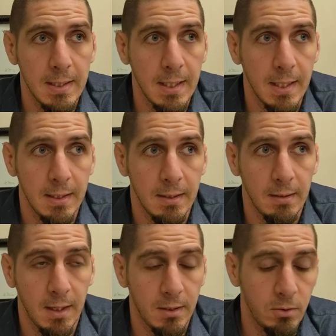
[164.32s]

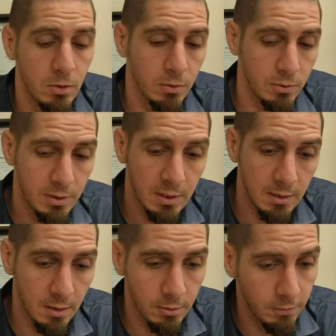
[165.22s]
And as you'll see
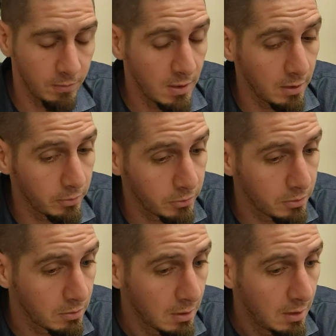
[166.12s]
in other
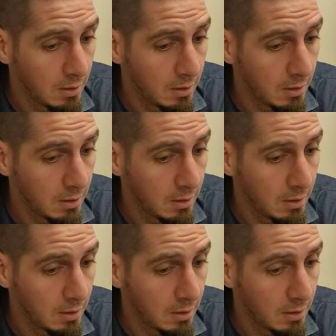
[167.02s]
videos,